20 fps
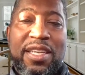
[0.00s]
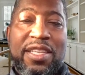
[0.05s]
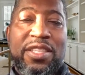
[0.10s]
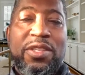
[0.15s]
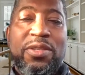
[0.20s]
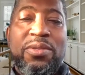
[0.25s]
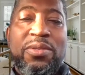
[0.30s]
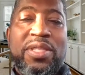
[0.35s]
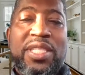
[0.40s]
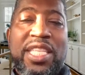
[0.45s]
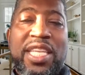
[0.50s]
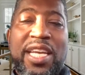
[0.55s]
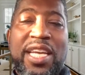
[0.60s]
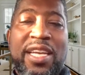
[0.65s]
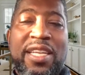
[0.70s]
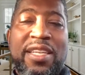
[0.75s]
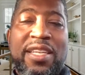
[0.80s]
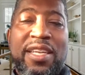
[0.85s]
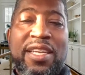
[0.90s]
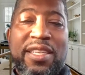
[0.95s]
You
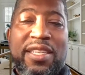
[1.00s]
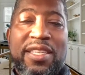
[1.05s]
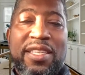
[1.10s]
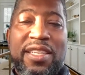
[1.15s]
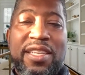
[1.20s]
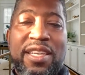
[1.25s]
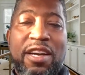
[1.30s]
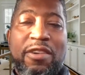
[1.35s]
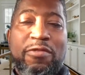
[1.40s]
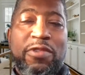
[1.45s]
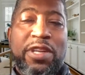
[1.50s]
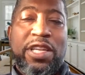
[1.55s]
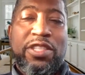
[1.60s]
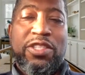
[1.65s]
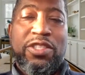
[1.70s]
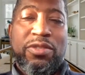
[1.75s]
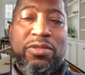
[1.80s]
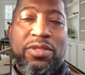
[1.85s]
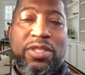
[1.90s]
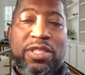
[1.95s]
said a
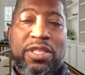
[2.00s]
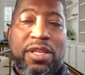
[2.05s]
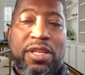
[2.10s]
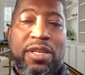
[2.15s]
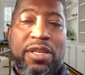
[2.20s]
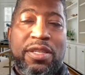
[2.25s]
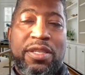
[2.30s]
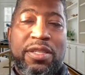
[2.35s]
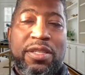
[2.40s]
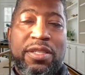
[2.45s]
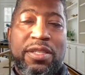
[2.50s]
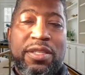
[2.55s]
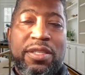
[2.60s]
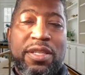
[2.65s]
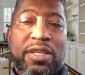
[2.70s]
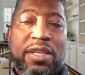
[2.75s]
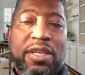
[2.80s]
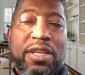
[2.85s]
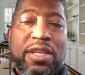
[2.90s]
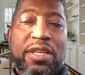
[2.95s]
racial slur.
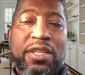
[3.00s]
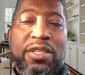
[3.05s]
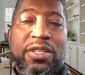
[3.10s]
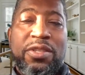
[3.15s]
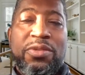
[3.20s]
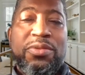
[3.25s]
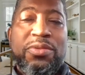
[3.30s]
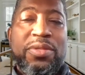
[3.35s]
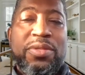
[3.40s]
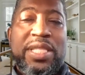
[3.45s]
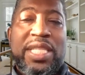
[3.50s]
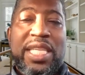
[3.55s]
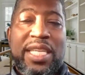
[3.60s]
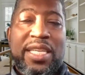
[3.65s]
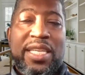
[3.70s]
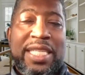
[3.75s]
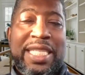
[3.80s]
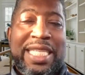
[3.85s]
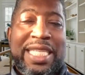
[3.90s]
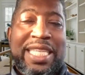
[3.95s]
You
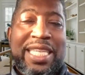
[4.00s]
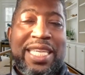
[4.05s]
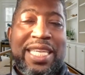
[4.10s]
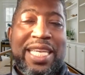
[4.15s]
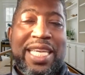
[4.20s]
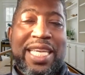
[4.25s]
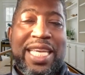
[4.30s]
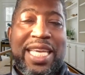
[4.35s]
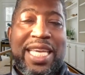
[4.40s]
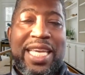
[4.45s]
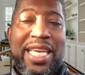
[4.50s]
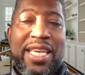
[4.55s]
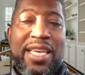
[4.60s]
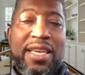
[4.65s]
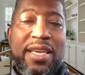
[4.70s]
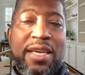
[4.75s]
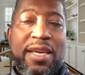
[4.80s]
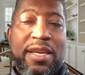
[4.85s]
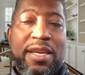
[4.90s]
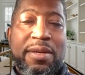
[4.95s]
didn't,
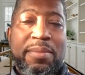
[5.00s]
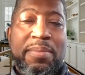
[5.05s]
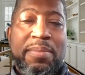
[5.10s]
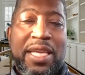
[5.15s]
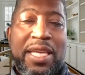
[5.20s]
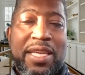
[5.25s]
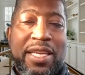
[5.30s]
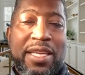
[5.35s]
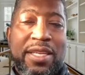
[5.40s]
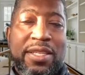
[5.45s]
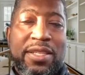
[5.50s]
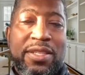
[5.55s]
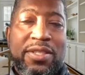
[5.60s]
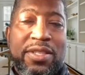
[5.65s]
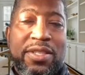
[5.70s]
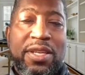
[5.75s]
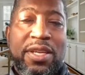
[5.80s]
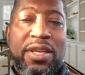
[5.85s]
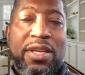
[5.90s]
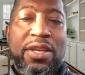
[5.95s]
he, him,
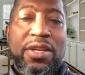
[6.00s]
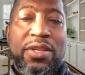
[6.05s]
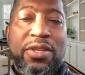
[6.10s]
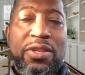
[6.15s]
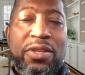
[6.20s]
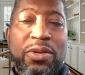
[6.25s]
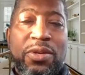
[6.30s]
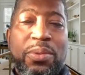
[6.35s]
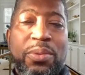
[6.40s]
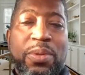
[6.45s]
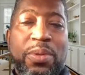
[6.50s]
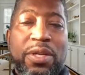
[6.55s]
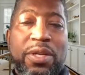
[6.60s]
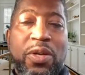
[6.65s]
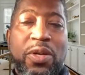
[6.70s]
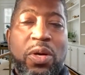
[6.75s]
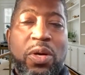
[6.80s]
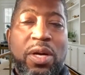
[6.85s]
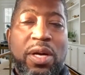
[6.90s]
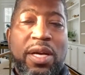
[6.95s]
his. You were
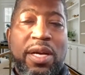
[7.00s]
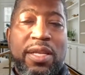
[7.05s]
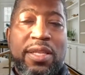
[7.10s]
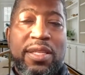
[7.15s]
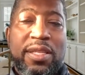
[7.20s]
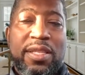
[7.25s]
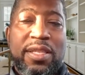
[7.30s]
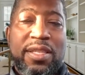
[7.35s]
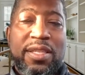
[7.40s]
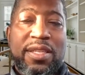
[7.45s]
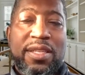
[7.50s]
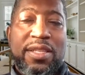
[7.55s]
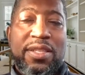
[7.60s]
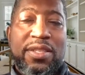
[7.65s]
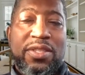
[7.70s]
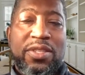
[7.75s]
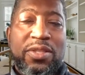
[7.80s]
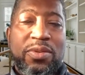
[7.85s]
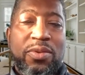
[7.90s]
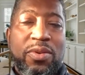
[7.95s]
caught
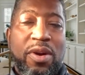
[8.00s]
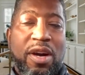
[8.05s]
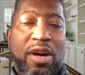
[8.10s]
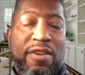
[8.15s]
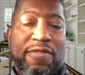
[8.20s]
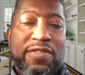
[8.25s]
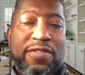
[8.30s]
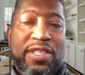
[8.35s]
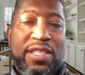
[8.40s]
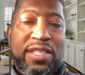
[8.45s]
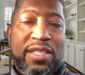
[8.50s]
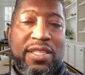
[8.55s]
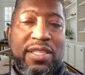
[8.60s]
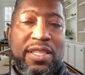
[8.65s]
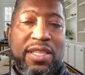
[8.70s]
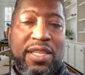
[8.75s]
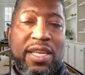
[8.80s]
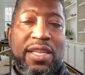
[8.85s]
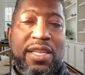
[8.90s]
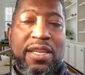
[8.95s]
too often
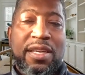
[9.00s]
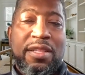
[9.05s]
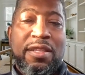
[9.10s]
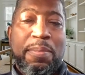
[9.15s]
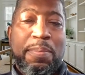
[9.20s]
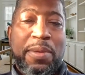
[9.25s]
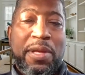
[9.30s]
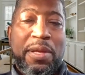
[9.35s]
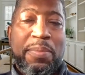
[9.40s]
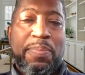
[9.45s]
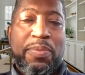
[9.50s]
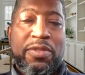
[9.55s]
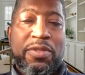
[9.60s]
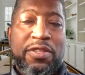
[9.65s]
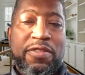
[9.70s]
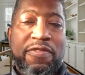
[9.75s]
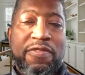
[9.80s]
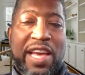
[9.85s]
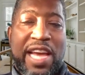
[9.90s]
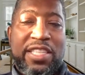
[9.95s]
in other
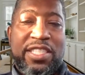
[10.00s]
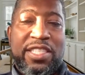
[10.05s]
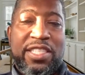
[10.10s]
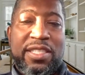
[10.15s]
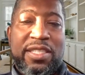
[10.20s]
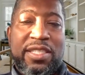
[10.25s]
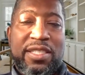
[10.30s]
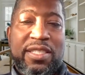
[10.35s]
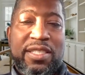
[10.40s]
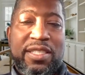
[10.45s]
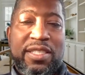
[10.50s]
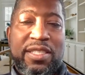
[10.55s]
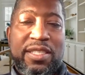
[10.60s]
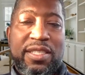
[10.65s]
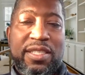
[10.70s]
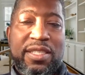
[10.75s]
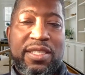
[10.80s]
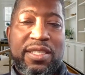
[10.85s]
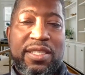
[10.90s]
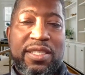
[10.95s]
people's fashions
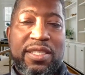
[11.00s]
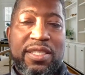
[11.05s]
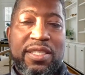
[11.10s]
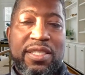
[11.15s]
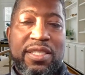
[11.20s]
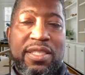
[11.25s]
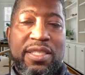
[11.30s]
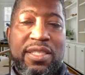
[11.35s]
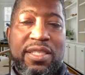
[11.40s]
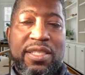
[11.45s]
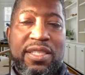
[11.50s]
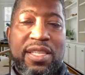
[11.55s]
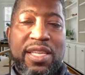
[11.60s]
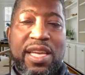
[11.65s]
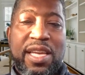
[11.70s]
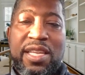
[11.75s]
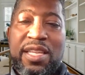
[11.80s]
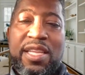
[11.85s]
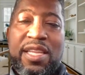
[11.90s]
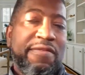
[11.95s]

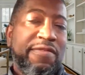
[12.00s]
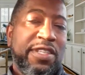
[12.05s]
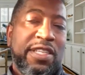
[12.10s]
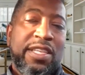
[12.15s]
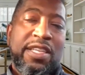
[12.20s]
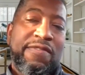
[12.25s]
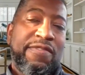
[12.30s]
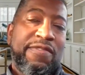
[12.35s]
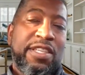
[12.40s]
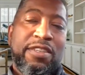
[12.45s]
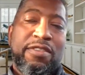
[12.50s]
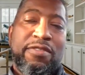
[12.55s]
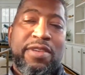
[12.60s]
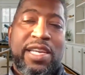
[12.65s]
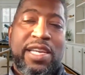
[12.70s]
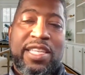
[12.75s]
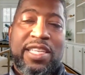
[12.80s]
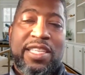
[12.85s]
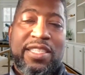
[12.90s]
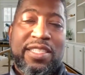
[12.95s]
and never giving
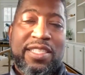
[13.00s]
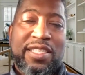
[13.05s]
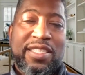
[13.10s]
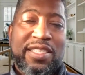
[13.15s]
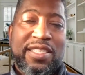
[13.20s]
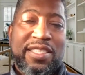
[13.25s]
credit.